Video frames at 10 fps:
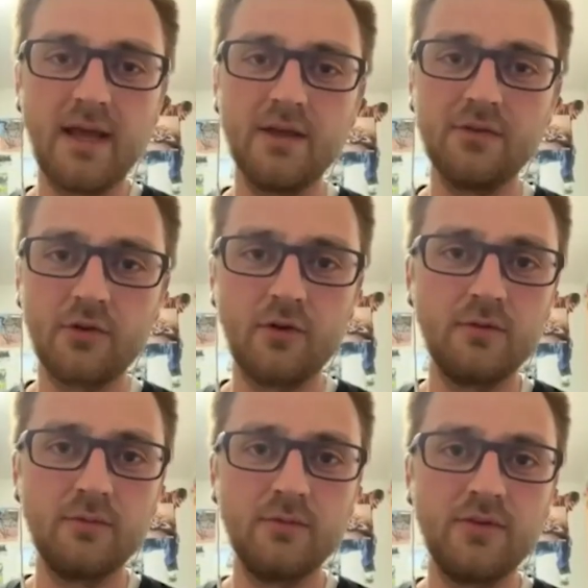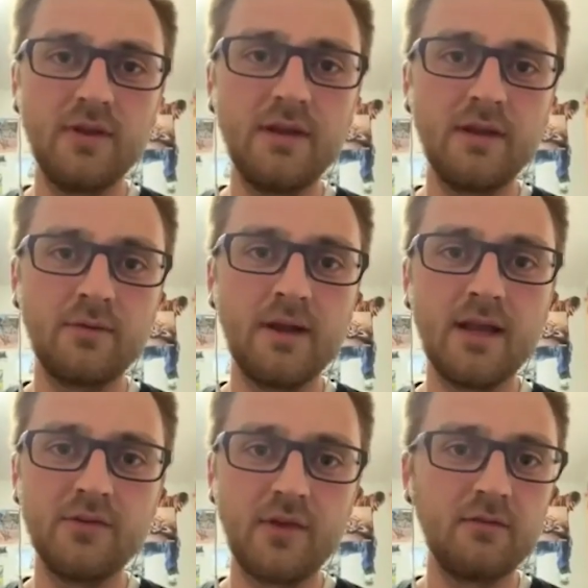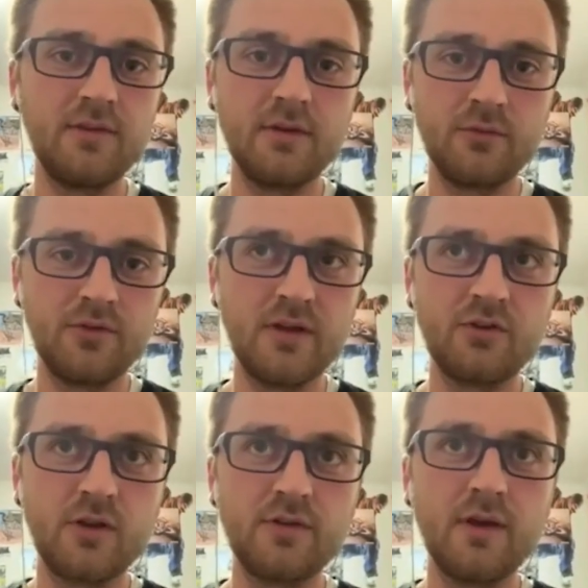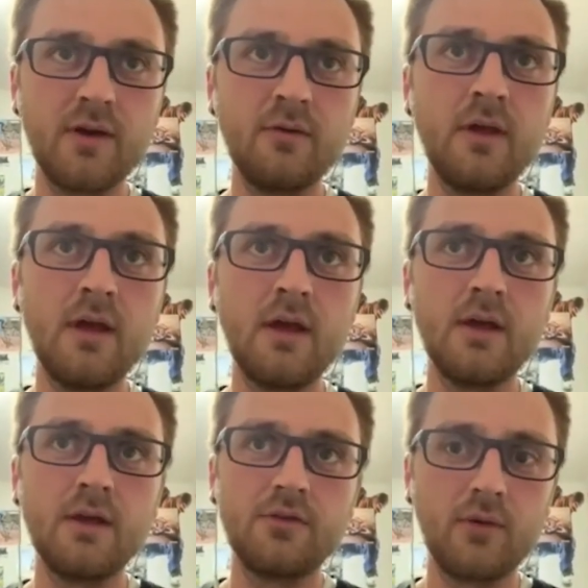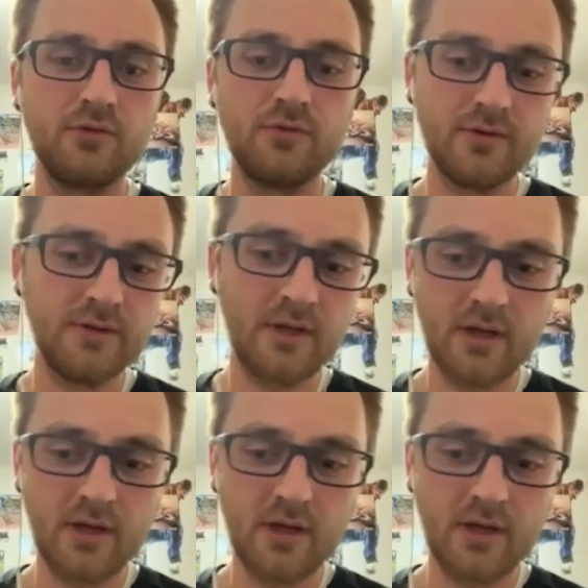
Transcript: right as COVID was hitting, right as everything was getting shut down. So I was literally in the hospital